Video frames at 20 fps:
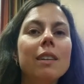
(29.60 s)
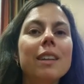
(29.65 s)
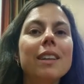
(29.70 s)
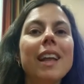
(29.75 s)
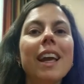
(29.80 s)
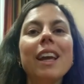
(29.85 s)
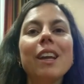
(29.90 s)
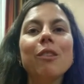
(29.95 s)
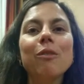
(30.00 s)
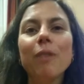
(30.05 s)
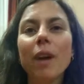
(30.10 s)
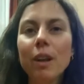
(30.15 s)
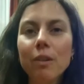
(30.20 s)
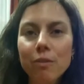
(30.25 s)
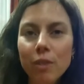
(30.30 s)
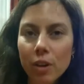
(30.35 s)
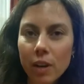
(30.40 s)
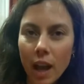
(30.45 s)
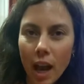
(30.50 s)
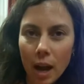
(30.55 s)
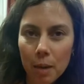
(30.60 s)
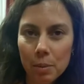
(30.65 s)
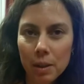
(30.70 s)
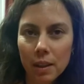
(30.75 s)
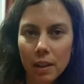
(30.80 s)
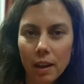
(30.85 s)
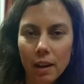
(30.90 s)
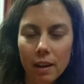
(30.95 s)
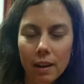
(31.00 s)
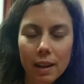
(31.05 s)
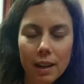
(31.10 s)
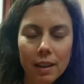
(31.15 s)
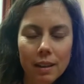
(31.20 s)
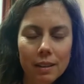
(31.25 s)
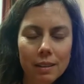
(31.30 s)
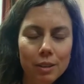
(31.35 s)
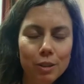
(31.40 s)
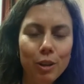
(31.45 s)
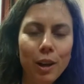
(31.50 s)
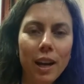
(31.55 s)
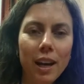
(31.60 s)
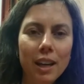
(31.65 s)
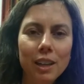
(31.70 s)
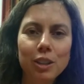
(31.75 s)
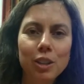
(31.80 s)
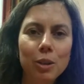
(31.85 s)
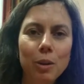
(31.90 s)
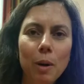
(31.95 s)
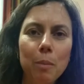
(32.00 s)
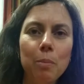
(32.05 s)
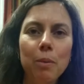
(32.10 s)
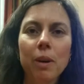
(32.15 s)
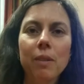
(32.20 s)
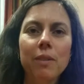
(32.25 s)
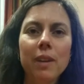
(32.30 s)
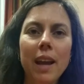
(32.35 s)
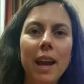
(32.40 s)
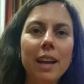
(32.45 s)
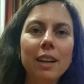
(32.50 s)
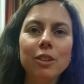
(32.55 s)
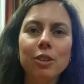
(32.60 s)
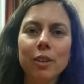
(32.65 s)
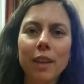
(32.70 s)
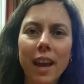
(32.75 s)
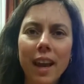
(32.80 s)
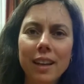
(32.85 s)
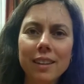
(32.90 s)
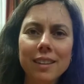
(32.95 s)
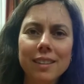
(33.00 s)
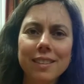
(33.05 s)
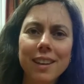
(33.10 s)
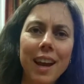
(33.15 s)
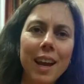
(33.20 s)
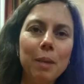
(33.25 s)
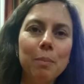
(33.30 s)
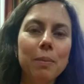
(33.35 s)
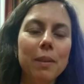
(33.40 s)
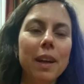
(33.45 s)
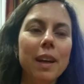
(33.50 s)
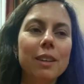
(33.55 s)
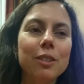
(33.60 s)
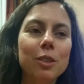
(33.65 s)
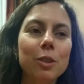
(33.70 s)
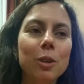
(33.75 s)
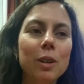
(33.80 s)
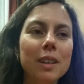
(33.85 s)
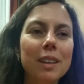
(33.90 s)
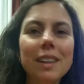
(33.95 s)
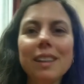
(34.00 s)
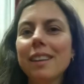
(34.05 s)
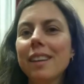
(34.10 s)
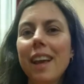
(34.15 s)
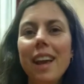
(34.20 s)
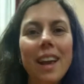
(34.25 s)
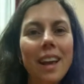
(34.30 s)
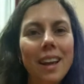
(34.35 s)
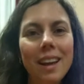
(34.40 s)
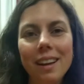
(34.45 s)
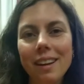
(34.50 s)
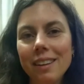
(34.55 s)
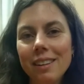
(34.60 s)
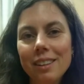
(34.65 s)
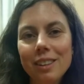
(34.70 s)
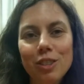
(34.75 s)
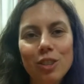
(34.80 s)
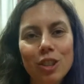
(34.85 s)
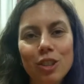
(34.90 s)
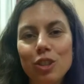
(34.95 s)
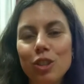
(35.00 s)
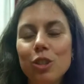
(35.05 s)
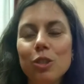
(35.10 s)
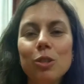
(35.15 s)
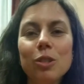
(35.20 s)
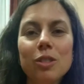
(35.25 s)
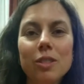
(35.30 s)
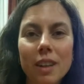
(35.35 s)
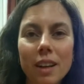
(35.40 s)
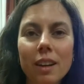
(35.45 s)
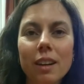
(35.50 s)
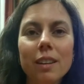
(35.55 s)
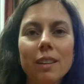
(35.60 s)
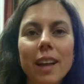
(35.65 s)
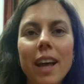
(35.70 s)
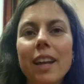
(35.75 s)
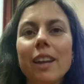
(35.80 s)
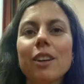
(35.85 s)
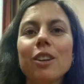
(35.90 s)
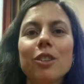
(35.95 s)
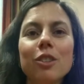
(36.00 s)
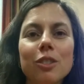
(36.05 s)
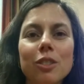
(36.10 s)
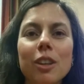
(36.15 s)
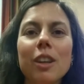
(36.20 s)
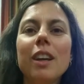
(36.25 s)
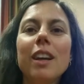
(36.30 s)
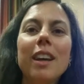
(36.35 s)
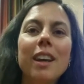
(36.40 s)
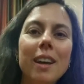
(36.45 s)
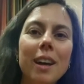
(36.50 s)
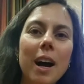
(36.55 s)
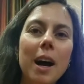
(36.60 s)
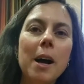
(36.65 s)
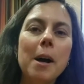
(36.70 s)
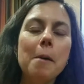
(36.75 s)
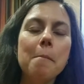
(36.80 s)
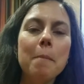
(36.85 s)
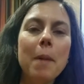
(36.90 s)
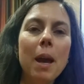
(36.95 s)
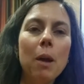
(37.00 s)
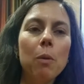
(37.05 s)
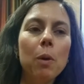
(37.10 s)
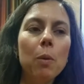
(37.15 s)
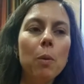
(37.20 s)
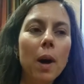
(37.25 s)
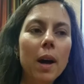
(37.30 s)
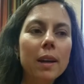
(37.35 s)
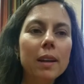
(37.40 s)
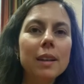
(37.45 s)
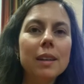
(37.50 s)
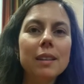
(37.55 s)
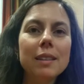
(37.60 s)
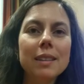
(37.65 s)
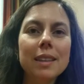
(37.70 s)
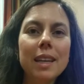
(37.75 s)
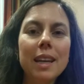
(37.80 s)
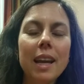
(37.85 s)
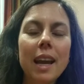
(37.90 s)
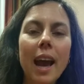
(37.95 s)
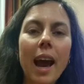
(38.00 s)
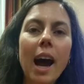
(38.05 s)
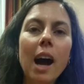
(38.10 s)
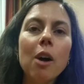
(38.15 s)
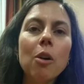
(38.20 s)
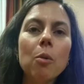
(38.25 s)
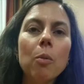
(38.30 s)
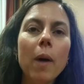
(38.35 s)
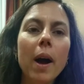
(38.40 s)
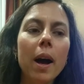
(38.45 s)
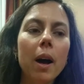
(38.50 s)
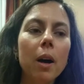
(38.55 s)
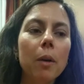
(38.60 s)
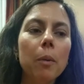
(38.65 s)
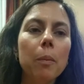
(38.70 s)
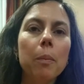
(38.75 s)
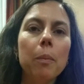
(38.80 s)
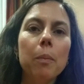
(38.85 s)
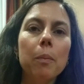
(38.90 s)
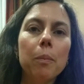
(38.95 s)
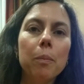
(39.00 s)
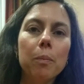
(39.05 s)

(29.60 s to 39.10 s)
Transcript: Did they invent vocabulary, trying to abbreviate so they had to type less, or did they just use single letters? Um, and we wanted to see how well